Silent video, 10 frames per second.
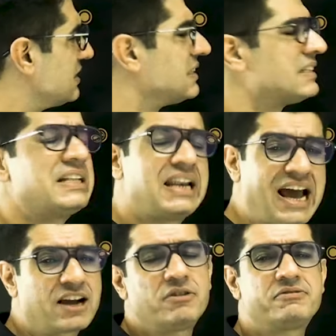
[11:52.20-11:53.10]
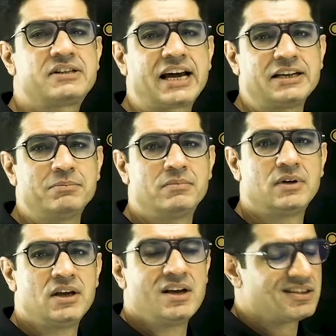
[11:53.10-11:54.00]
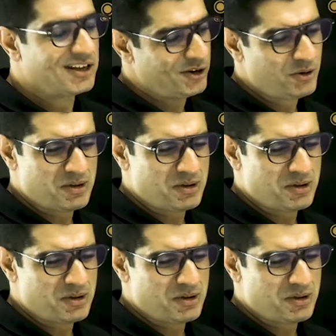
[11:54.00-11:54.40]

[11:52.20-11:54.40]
the lack of time? That, you know,